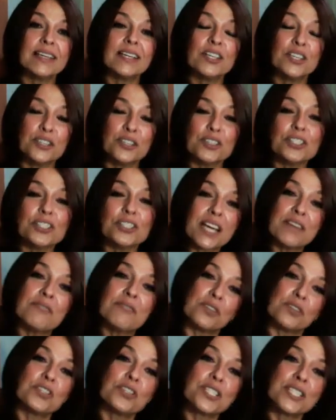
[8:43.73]
your
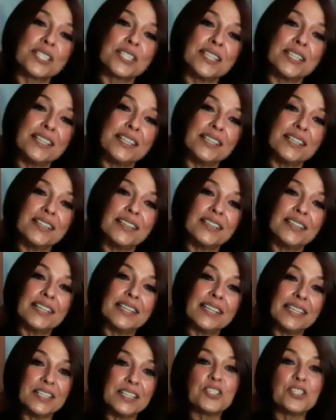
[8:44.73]
diversity
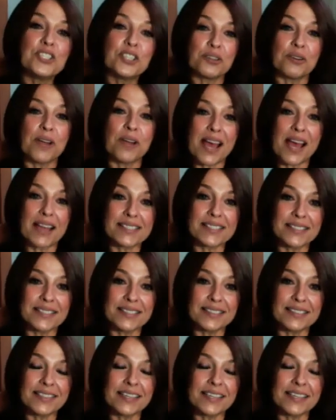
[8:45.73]
is your asset.